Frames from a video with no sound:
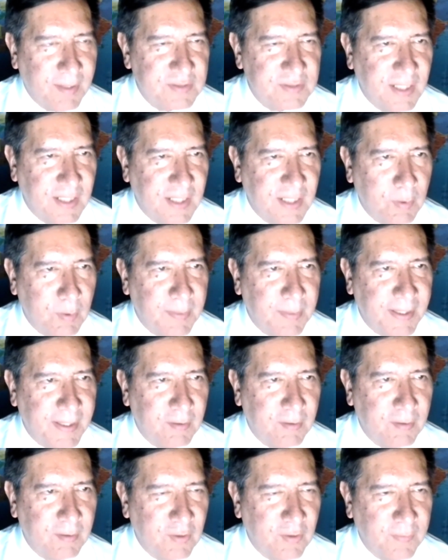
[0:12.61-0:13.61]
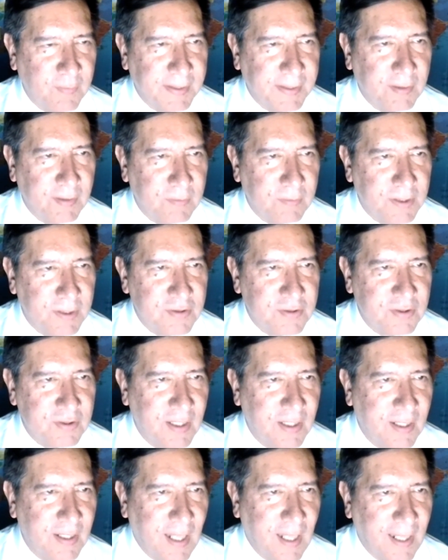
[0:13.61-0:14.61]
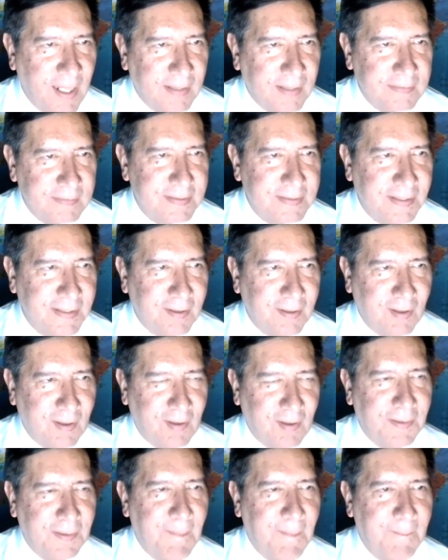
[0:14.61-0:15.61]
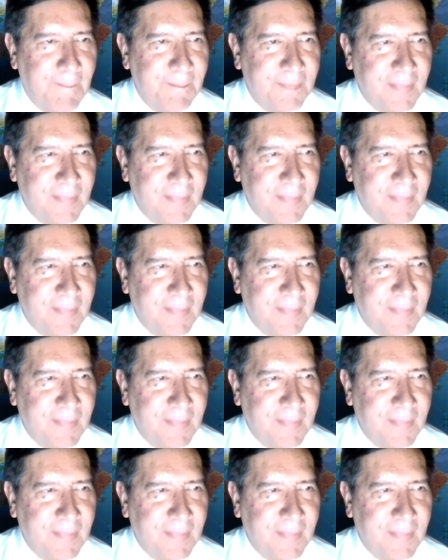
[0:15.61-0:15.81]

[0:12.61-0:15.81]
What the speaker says: tonight we'll be interviewing Girish Altekar.